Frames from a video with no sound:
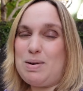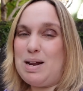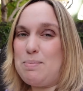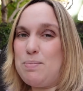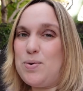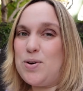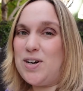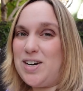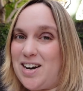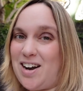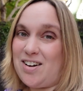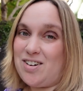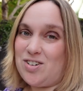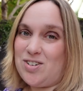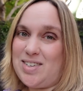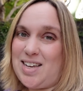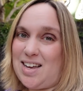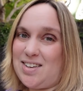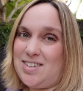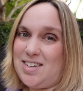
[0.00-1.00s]
but I put it under
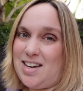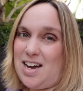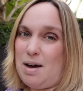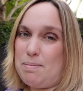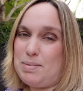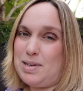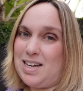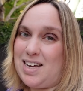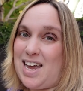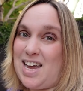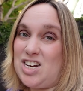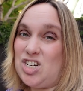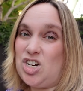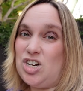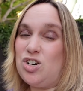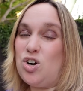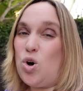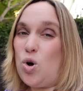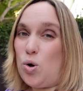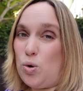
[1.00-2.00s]
sexy
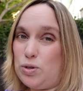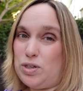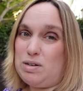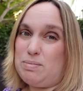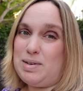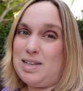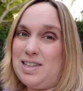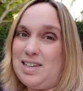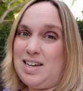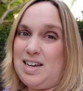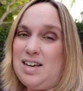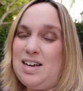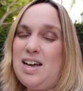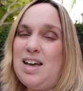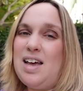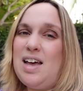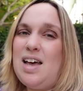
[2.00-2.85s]
complication ultimately